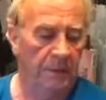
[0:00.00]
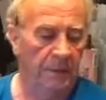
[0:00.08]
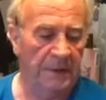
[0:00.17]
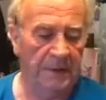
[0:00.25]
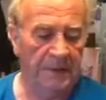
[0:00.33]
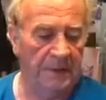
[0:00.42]

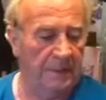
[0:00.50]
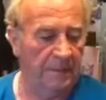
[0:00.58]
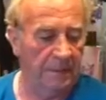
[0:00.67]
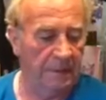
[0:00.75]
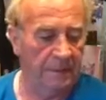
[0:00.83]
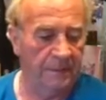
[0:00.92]
There is
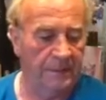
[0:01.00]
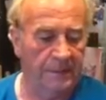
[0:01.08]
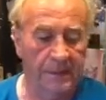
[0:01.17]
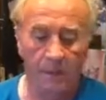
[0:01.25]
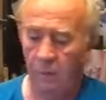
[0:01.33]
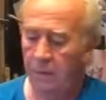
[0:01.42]
that bit
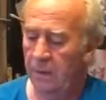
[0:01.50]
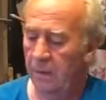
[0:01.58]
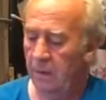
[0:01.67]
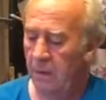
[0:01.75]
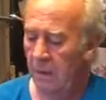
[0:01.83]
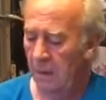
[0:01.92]
somewhere.
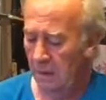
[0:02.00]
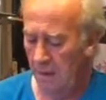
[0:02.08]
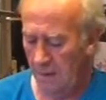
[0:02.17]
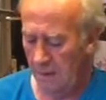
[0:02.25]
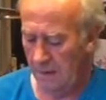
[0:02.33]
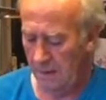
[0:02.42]

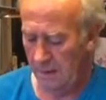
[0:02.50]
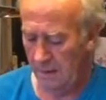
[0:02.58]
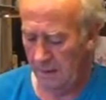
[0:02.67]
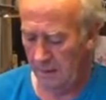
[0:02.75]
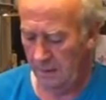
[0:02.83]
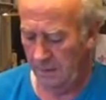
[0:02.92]

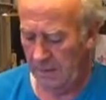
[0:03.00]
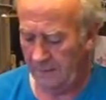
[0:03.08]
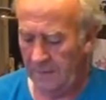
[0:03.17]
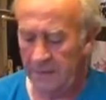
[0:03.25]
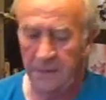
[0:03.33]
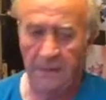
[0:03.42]
But I
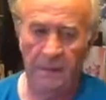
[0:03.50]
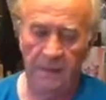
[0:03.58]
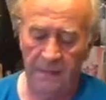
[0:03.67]
find